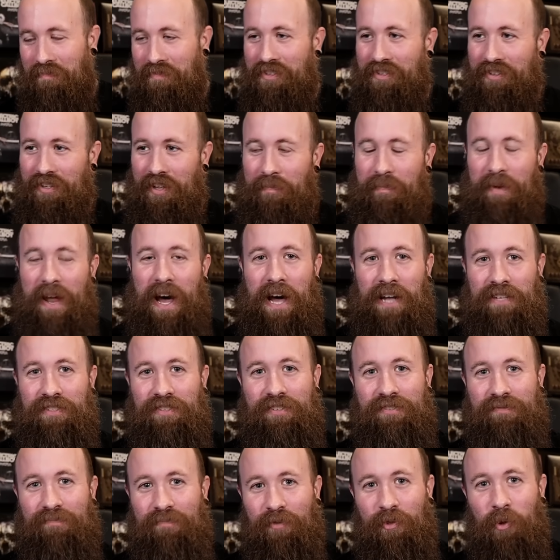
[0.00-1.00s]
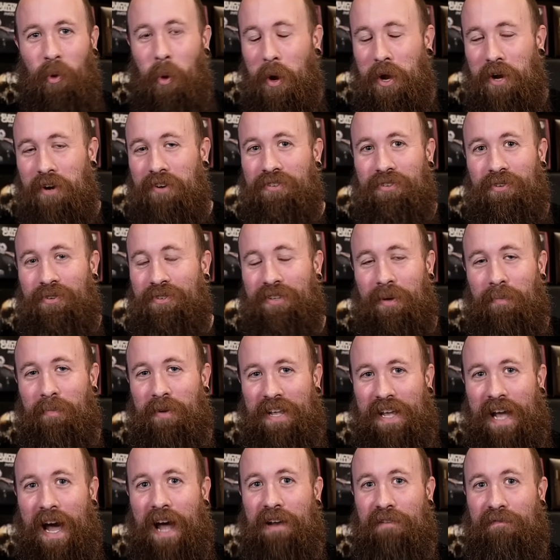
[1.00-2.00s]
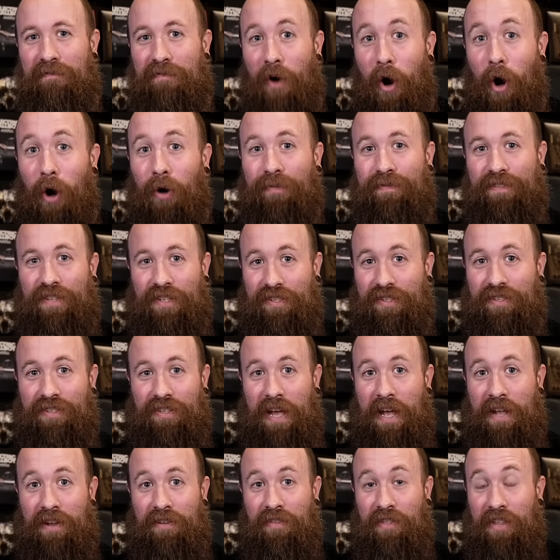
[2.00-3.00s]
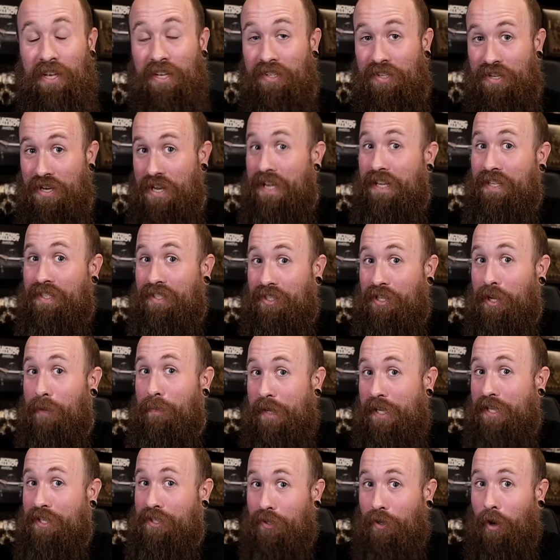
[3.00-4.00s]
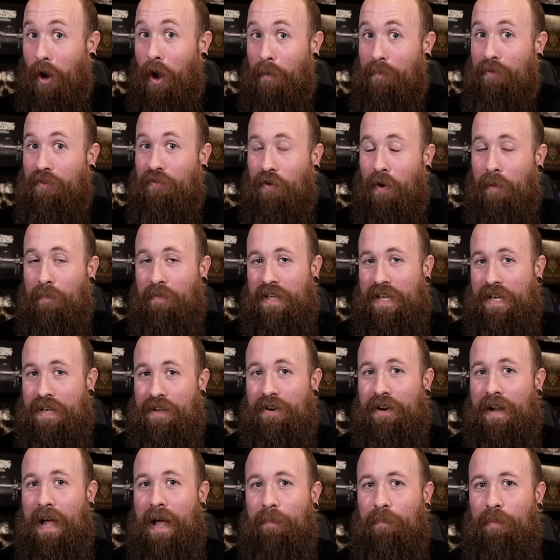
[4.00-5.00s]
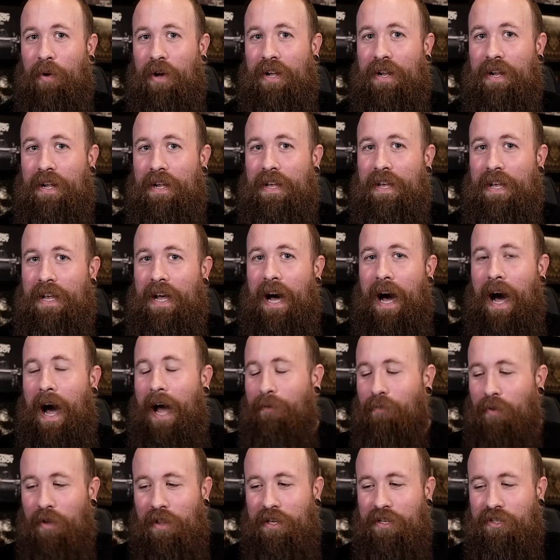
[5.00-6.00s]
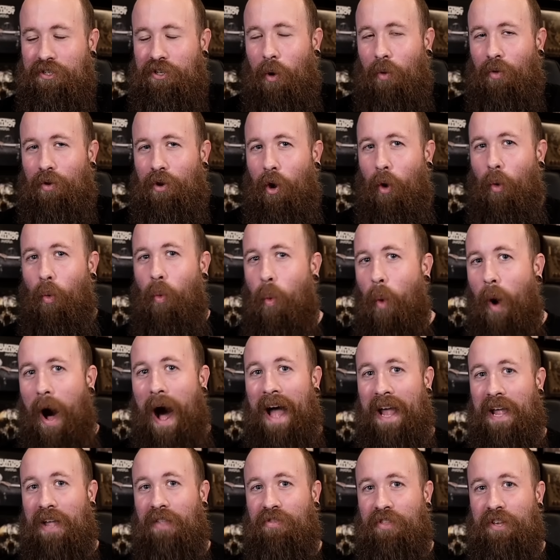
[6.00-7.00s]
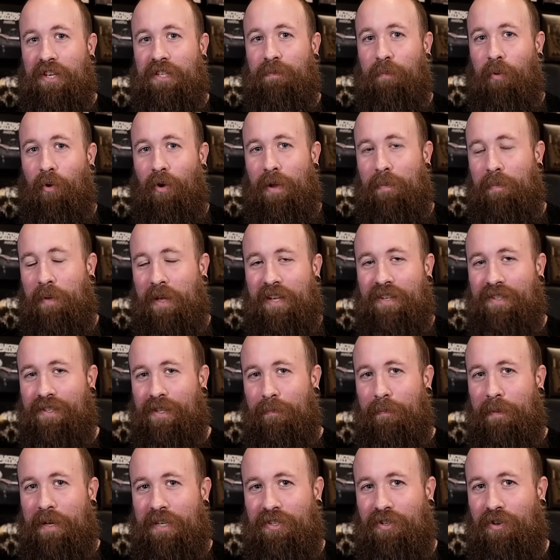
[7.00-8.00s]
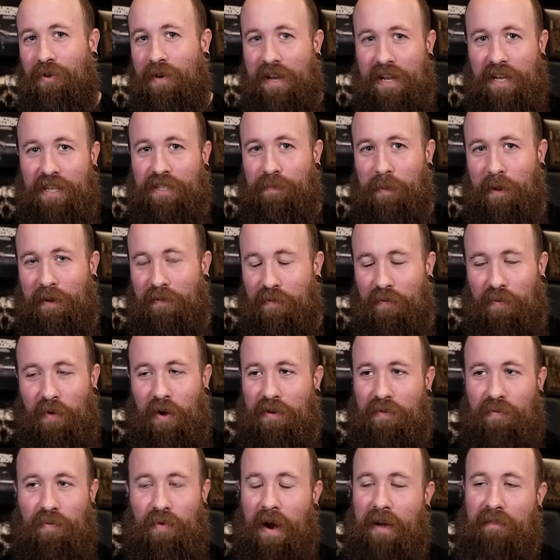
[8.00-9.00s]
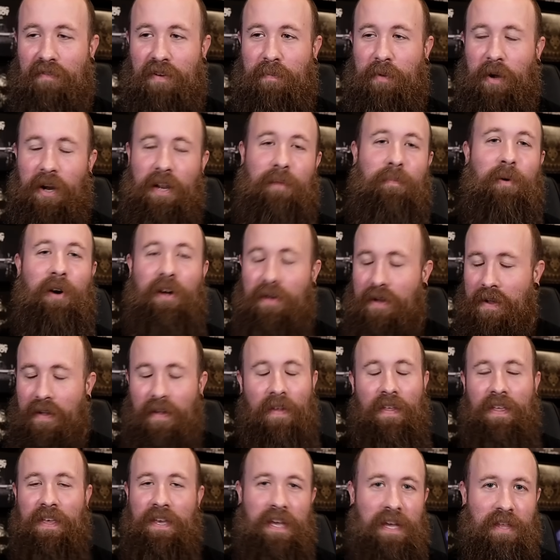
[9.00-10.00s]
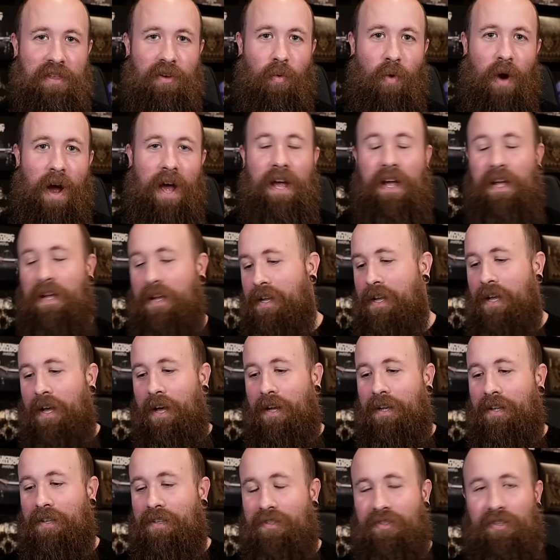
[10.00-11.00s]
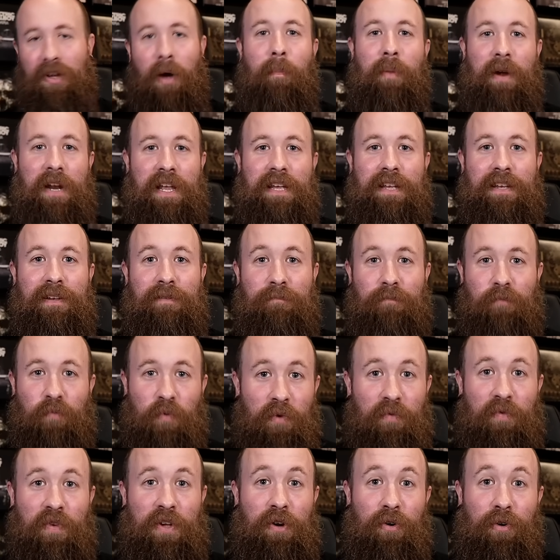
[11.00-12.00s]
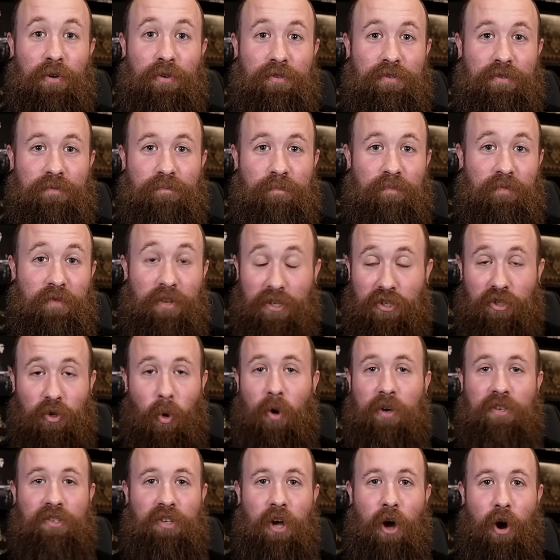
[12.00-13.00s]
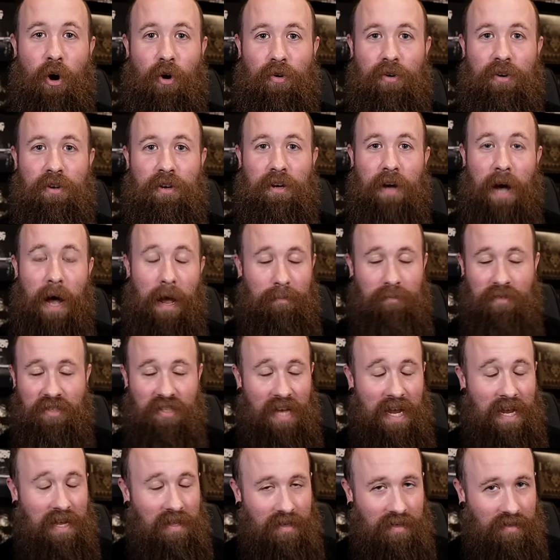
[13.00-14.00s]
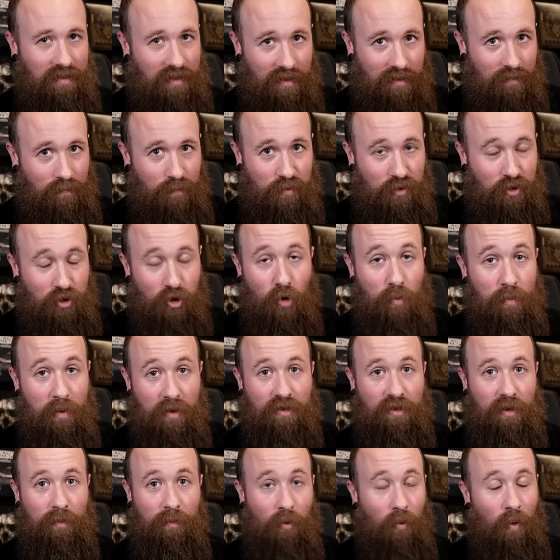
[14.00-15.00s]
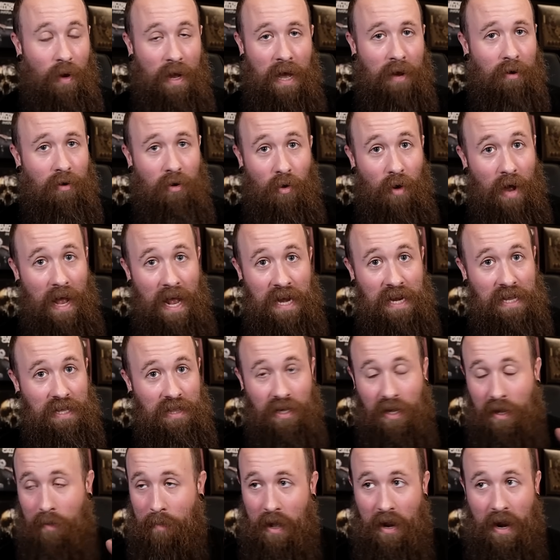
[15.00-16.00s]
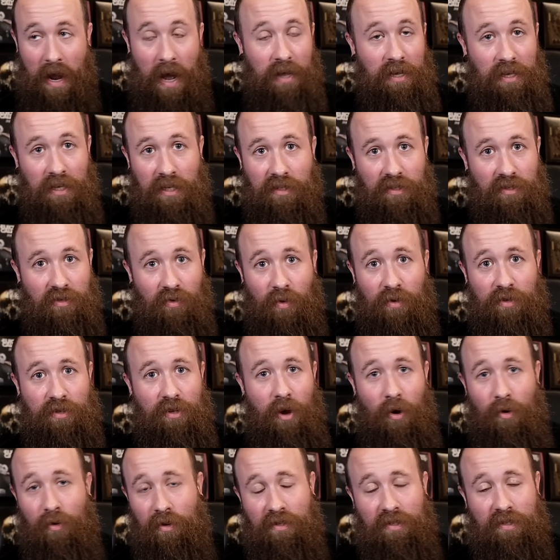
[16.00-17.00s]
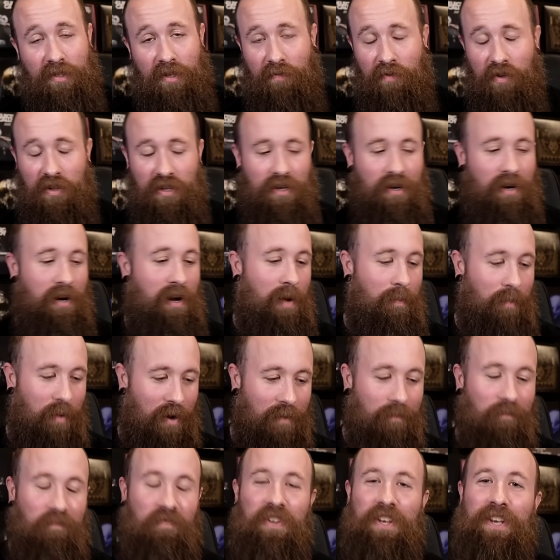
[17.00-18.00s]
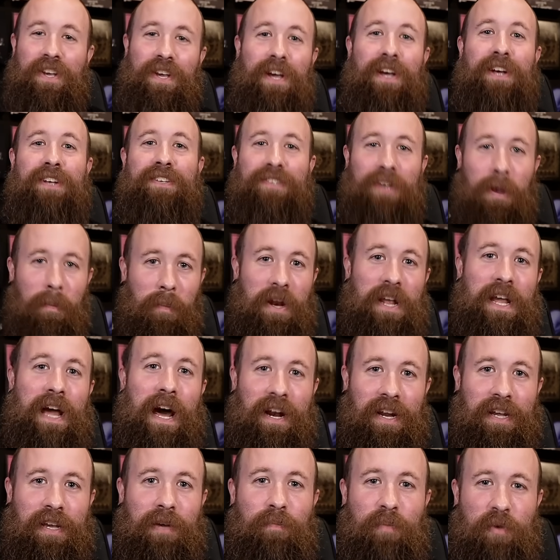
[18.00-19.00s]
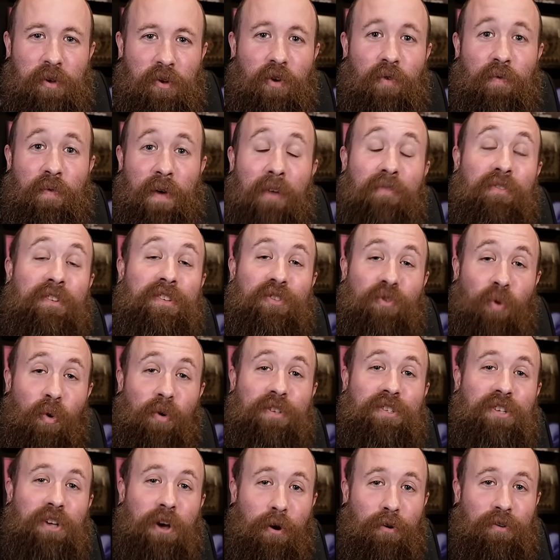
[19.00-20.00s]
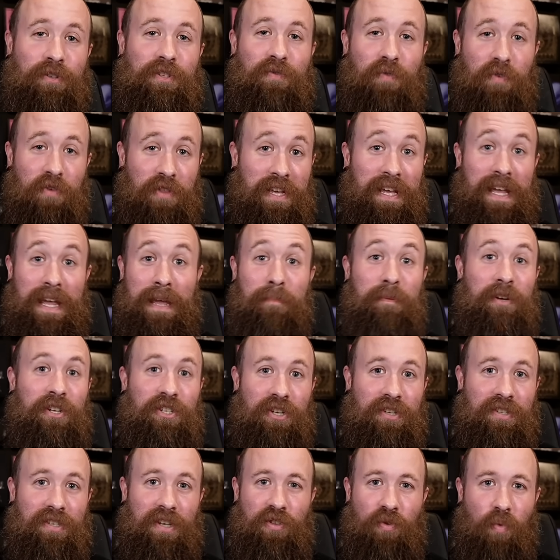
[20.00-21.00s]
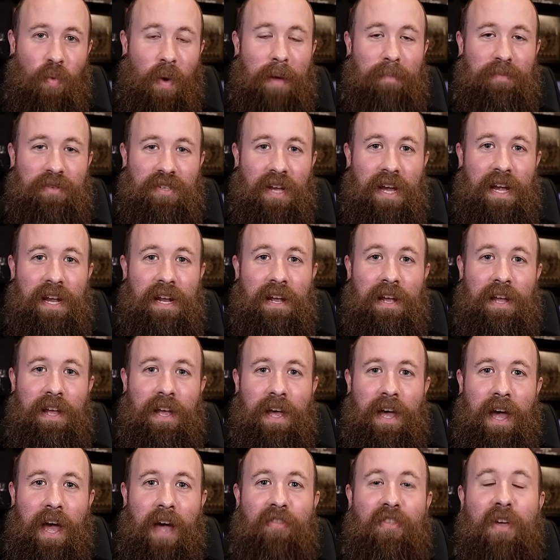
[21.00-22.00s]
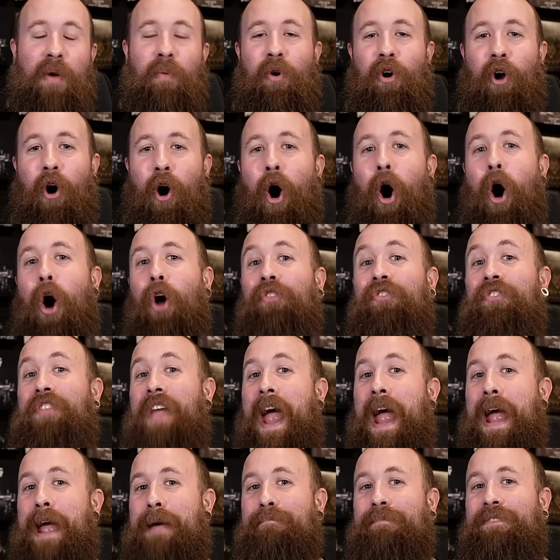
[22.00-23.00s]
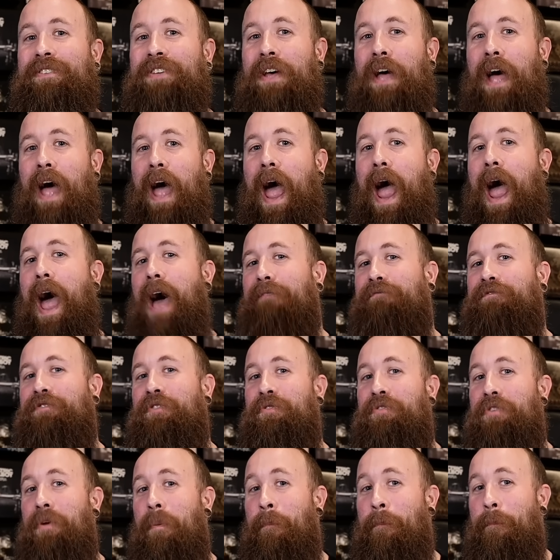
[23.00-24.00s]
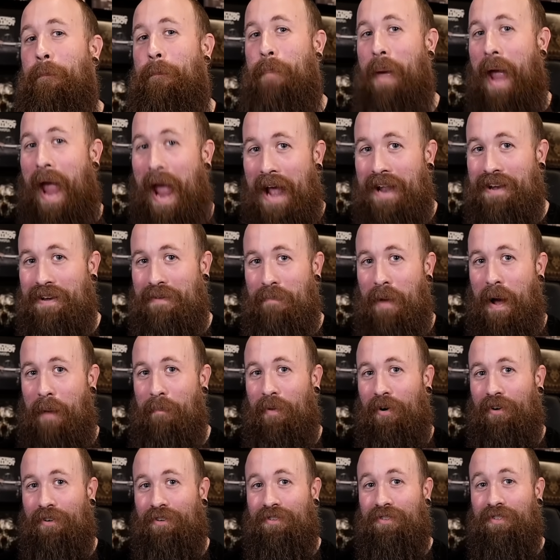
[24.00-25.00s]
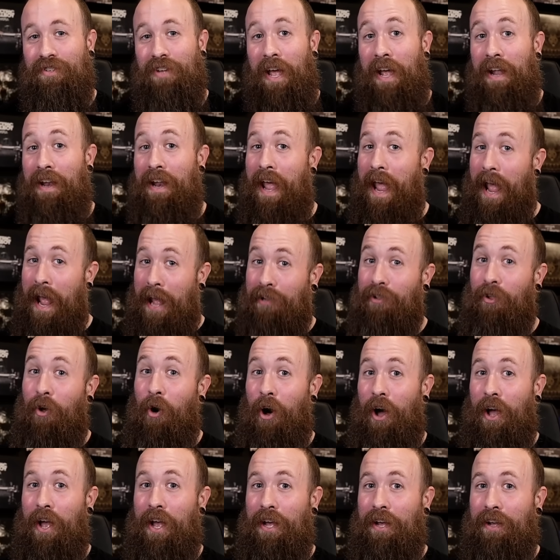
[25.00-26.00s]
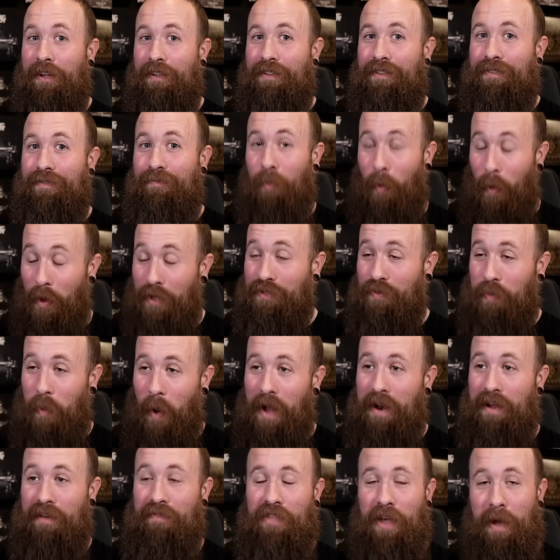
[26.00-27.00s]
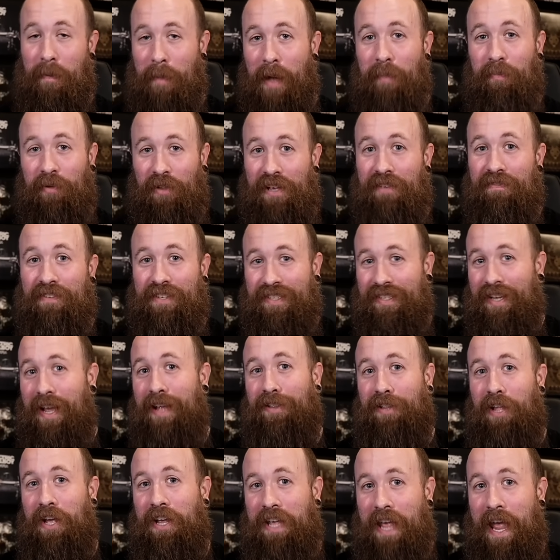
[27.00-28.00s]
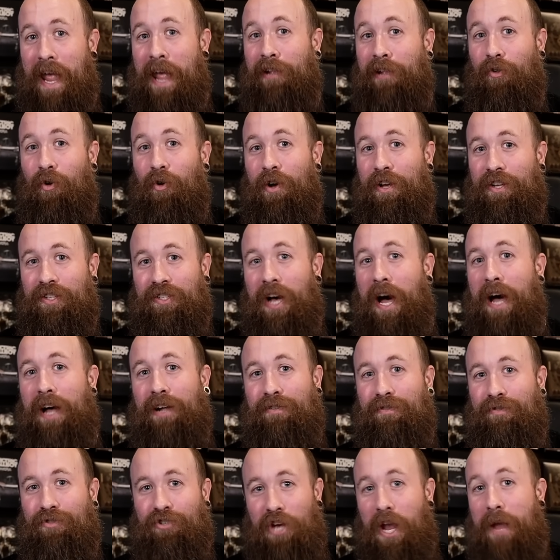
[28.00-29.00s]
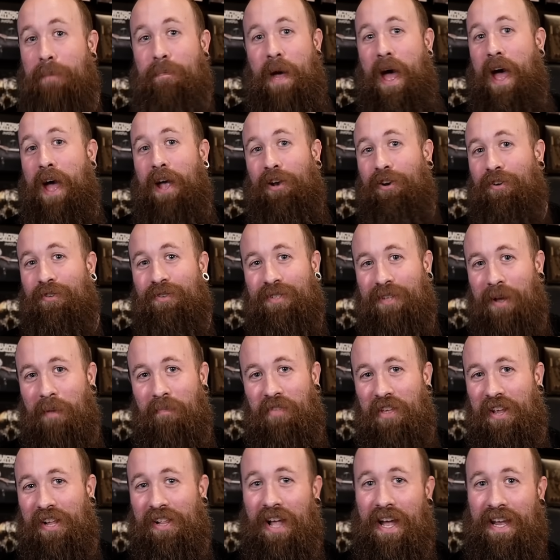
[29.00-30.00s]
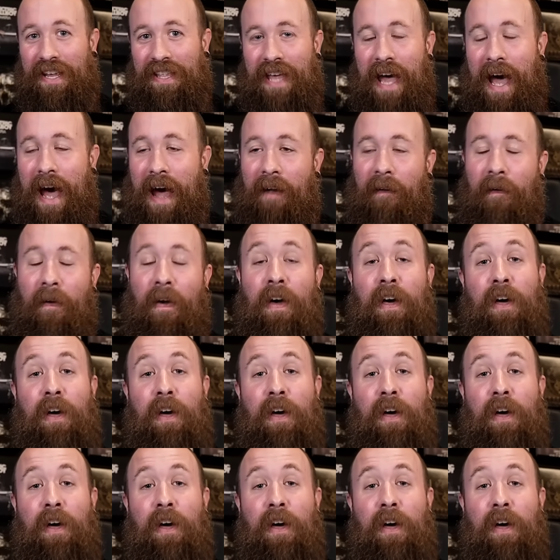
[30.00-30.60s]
Slipknot's lawyers or somebody got involved and said, this needs to be scrubbed from the internet. But I really don't know why at this point because the mystery has been fun for everybody. But either way, somebody revealed the source code. I'm saying this in a super simple way. I don't know anything about how you get source code and stuff on the internet, but somebody on a computer found the source codes for the images on the website, and they were all named after the band members. And Eloy was one of them. I believe it said like Eloy.jpg or something like that.